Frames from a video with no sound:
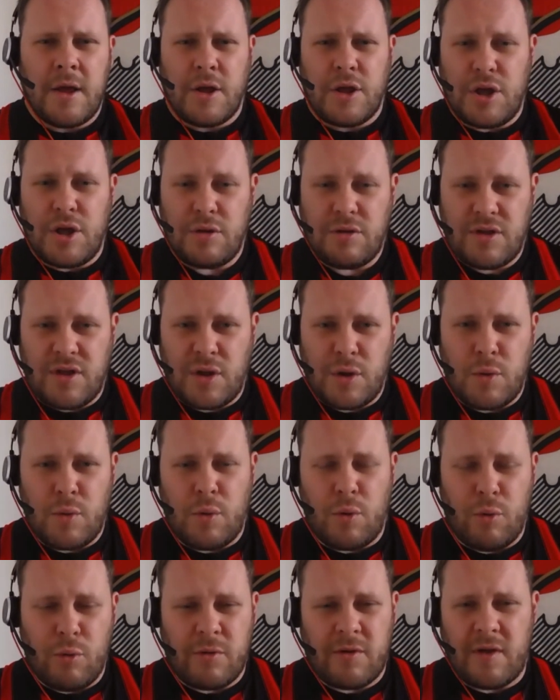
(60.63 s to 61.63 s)
You do
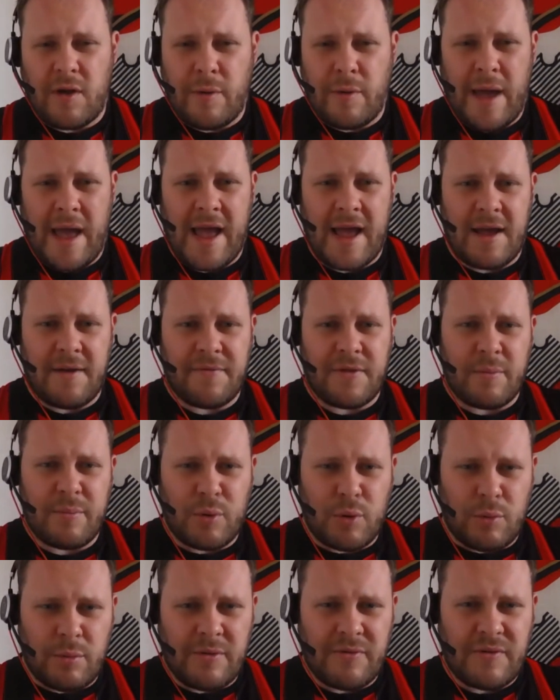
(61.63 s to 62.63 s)
also have the
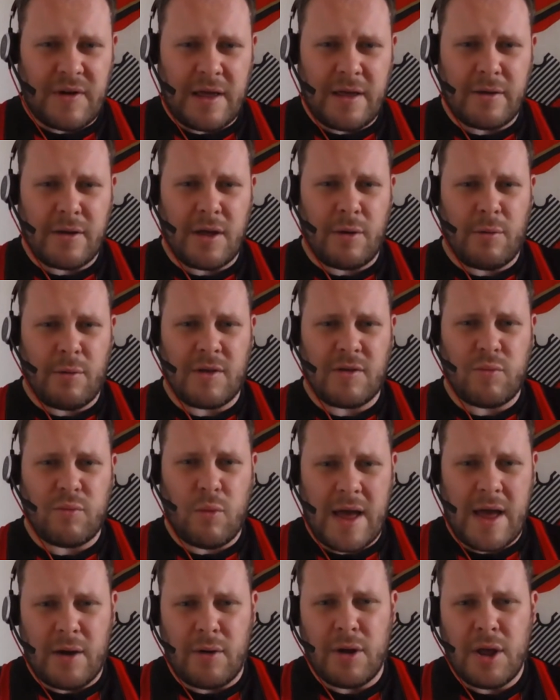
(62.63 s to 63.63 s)
Bournemouth logo as
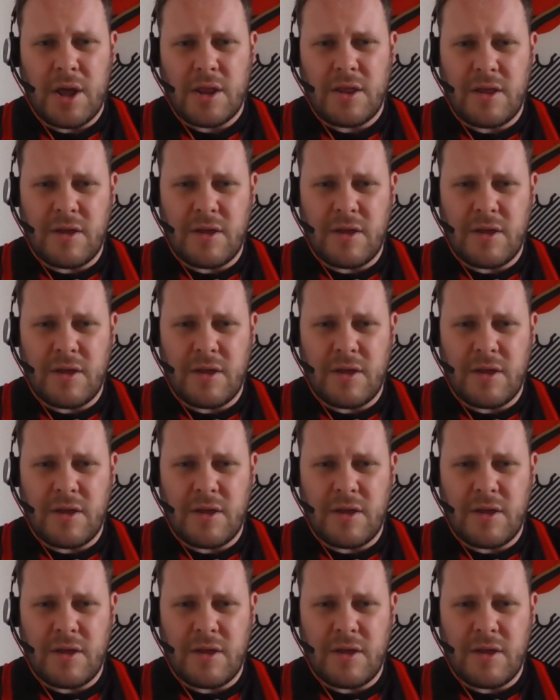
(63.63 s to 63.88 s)
well that